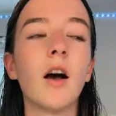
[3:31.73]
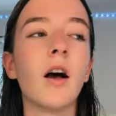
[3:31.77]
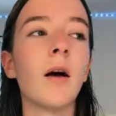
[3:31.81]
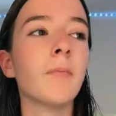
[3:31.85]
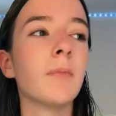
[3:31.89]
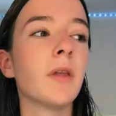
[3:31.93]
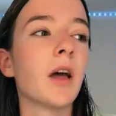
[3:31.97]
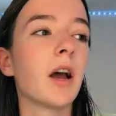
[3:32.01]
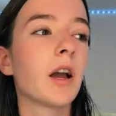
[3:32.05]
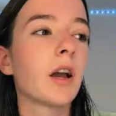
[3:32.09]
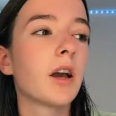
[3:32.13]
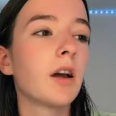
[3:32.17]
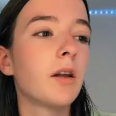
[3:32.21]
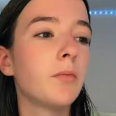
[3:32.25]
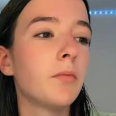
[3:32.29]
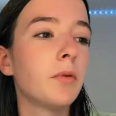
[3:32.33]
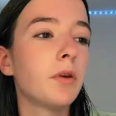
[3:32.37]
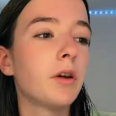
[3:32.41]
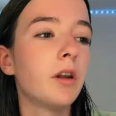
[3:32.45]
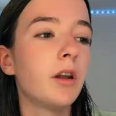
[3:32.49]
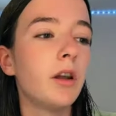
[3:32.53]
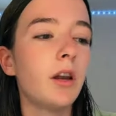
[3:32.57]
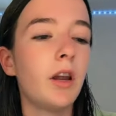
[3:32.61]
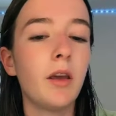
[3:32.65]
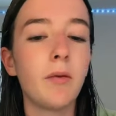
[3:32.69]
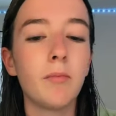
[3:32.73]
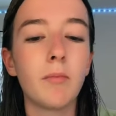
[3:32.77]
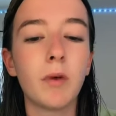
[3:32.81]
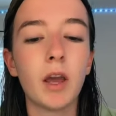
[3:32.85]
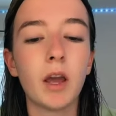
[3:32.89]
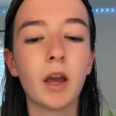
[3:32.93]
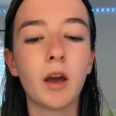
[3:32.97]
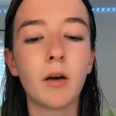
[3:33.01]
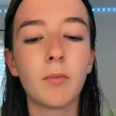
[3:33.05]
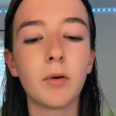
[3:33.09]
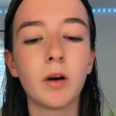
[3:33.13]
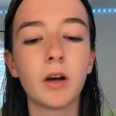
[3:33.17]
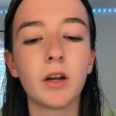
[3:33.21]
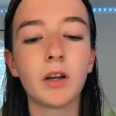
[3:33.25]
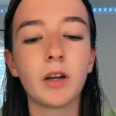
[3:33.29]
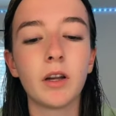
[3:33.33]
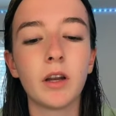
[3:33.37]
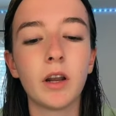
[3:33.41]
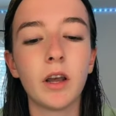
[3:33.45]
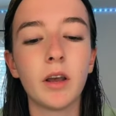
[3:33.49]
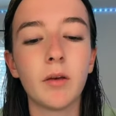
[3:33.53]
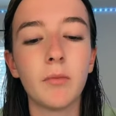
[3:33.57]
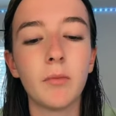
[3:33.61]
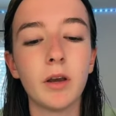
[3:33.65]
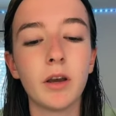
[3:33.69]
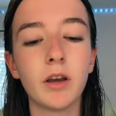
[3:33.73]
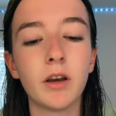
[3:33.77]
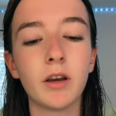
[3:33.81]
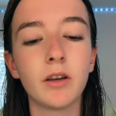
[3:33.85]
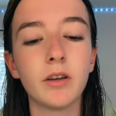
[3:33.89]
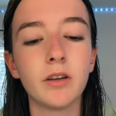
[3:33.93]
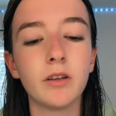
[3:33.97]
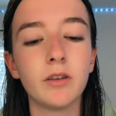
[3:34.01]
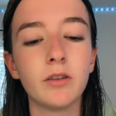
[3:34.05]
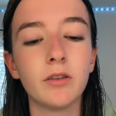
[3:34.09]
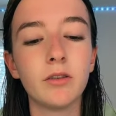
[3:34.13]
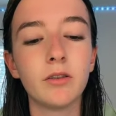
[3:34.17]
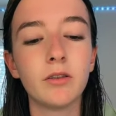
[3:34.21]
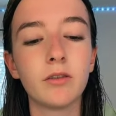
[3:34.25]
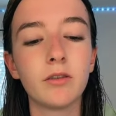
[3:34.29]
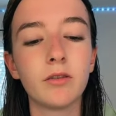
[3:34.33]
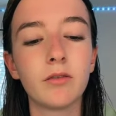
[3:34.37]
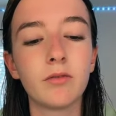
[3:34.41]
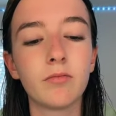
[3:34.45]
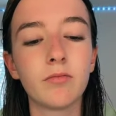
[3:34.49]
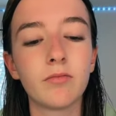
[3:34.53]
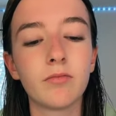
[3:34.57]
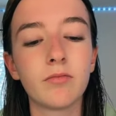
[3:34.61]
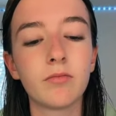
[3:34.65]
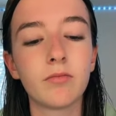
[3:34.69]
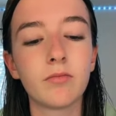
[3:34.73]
I'm not gonna put any makeup on today because